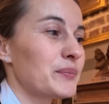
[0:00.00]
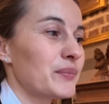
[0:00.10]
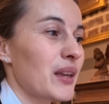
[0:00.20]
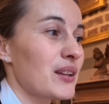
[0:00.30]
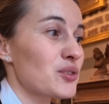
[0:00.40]

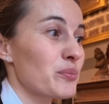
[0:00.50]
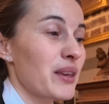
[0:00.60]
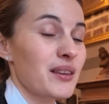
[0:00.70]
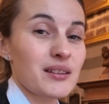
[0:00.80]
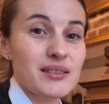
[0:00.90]
and to
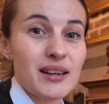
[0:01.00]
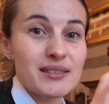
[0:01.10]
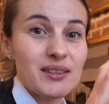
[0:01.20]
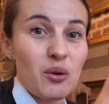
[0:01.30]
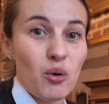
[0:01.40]
make it as
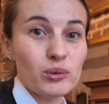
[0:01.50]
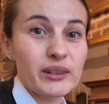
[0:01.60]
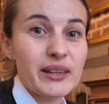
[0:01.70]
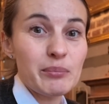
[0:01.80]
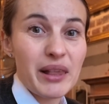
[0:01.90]
the
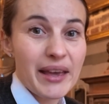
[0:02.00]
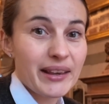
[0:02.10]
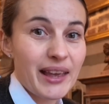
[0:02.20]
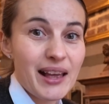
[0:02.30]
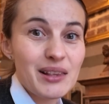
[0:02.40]
only black
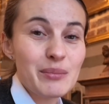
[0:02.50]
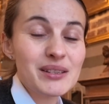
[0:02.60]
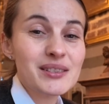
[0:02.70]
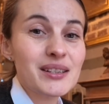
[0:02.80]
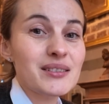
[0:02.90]

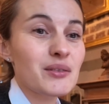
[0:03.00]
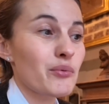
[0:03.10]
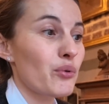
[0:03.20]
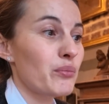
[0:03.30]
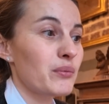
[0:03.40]
element in the
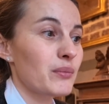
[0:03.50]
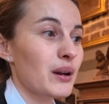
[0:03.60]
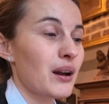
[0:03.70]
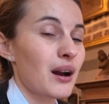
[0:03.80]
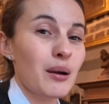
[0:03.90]
room,
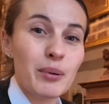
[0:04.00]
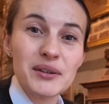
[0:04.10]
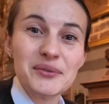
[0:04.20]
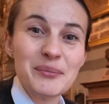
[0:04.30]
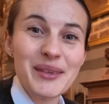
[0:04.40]
apart
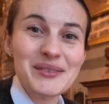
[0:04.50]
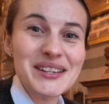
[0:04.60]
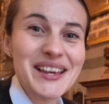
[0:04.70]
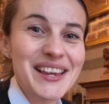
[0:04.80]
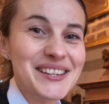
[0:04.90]
from the
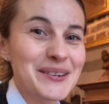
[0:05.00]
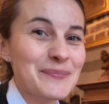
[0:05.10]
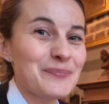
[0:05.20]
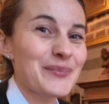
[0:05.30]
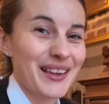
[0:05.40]
radiator
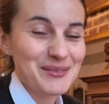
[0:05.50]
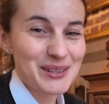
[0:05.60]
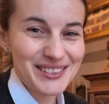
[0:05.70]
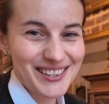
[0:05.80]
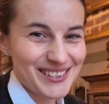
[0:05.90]
that will
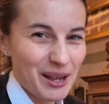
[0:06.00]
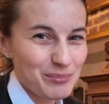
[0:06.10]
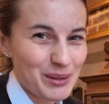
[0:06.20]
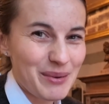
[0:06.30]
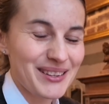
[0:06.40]
just
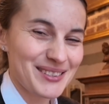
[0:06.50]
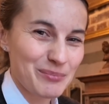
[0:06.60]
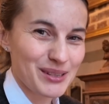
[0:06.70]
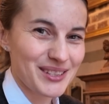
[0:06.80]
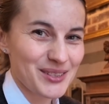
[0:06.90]
complement,
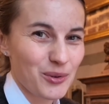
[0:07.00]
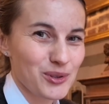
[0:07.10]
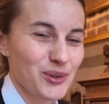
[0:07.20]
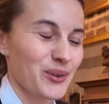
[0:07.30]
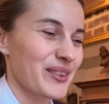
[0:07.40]
but it's
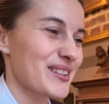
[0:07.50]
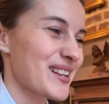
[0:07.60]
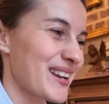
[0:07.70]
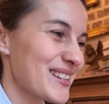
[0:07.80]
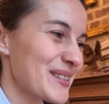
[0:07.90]
also on the
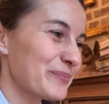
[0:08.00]
side.